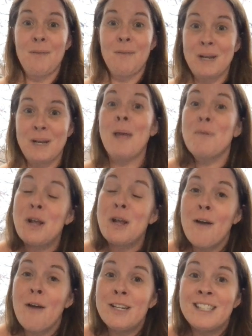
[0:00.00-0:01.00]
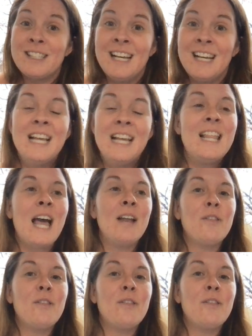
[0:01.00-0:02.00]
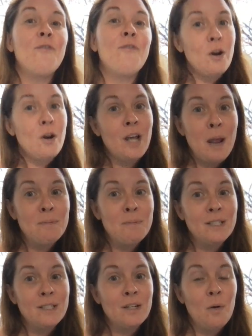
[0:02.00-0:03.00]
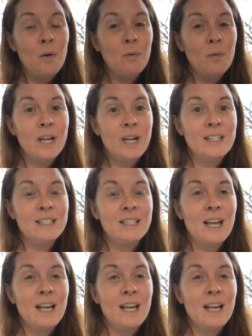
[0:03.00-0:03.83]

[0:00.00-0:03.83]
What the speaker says: became pretty obvious that the phenotype doesn't always,